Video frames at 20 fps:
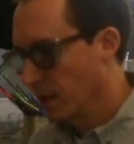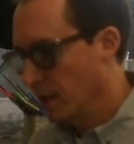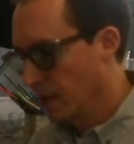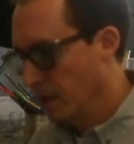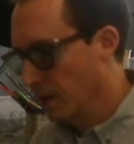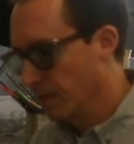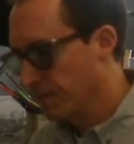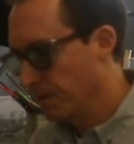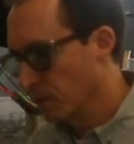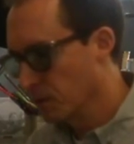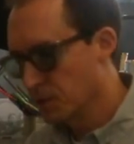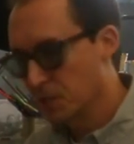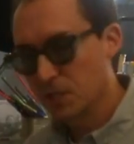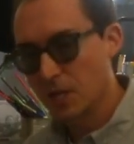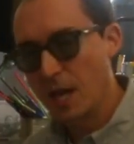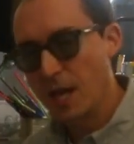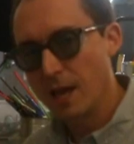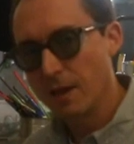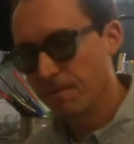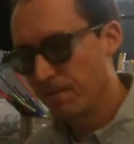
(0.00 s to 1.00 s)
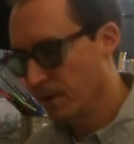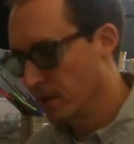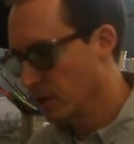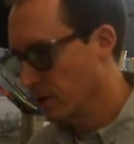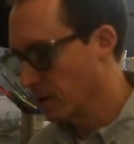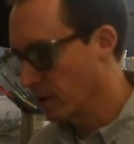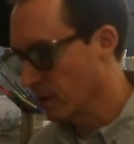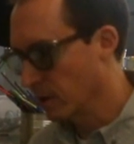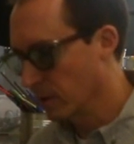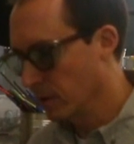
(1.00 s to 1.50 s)
If you're safe and
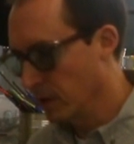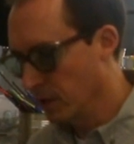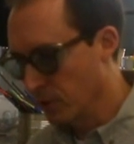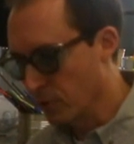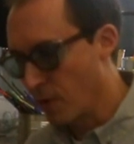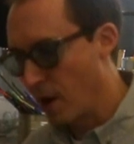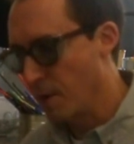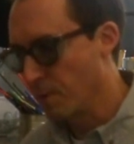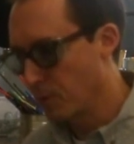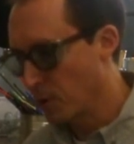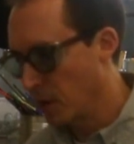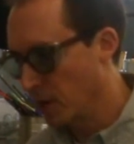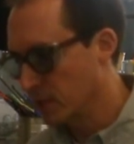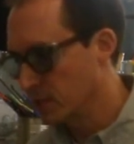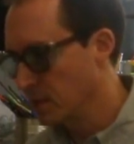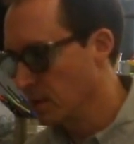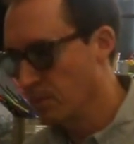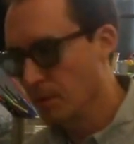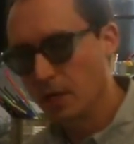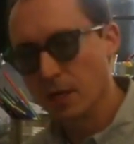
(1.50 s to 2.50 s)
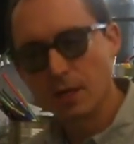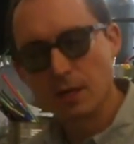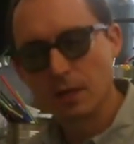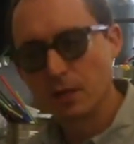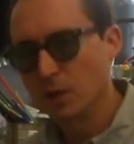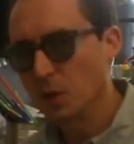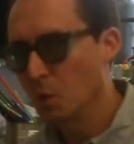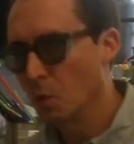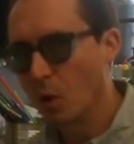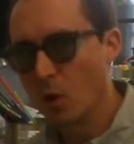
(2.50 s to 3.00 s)
you're in the right proximity,
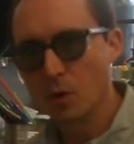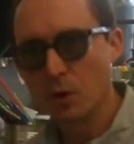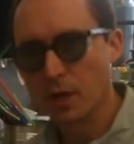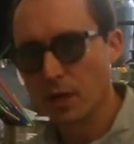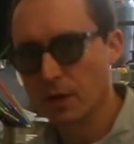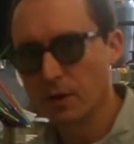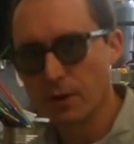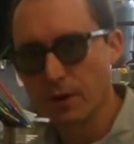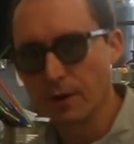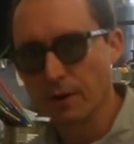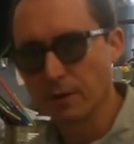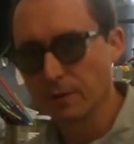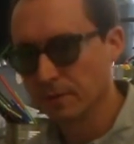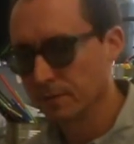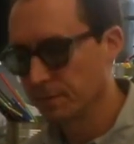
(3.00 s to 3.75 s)
you won't get hurt.